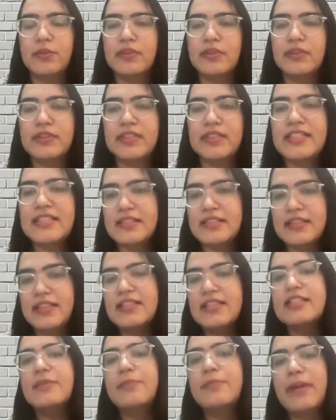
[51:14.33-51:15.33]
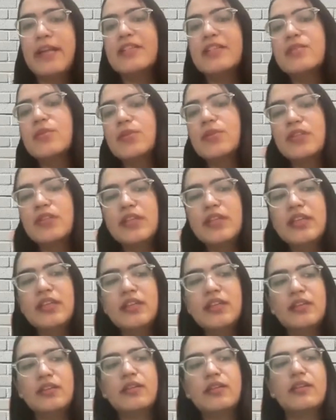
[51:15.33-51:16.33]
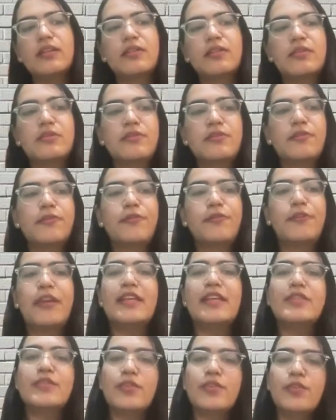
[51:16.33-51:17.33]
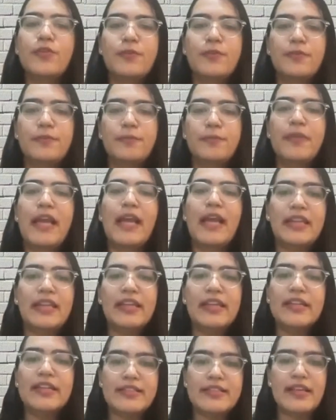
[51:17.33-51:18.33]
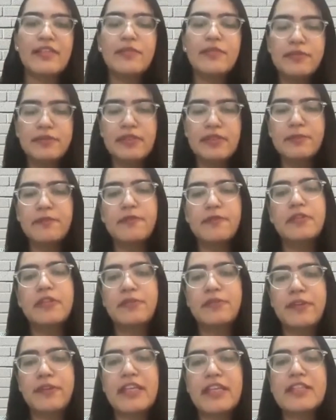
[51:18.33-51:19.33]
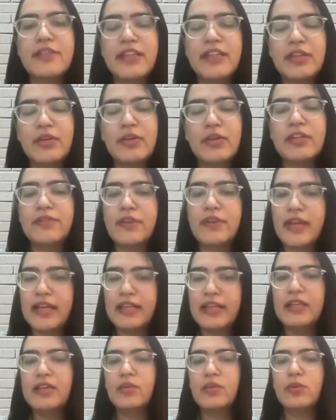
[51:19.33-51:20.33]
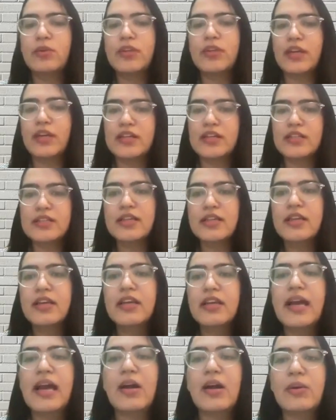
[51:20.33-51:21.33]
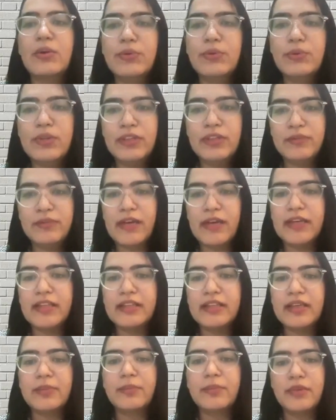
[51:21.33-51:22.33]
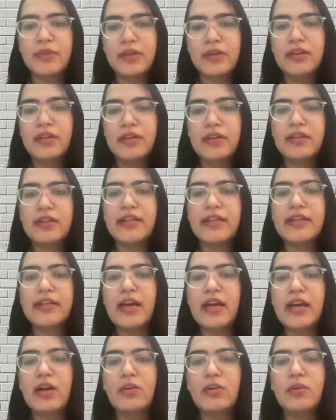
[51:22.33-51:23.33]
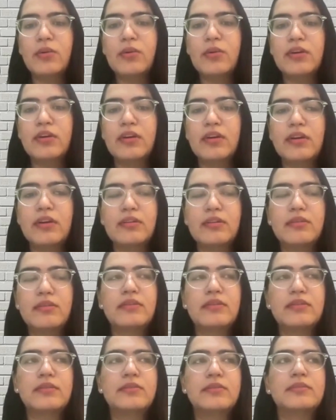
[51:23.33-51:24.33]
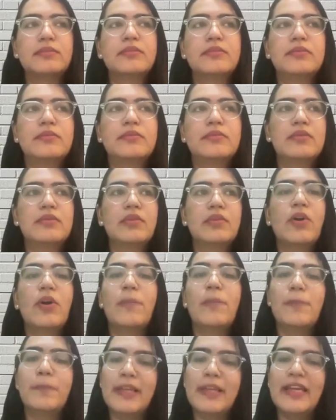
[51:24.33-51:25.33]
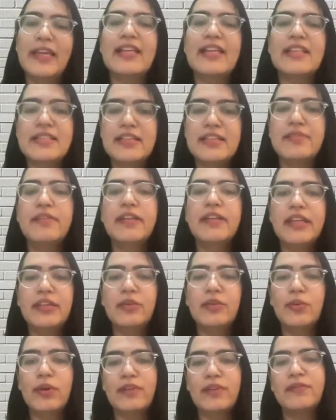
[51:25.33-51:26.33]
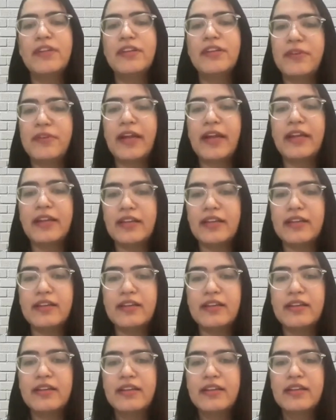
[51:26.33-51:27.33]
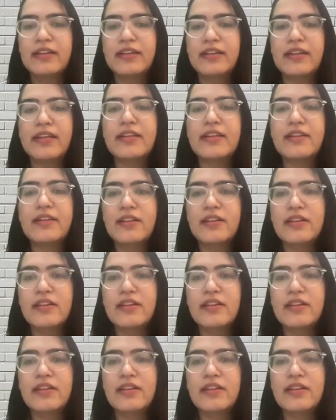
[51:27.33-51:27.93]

this depends on the phase of planning itself. The phase when you're defining OKRs, how do you define them, right? How comprehensively you have defined it, right?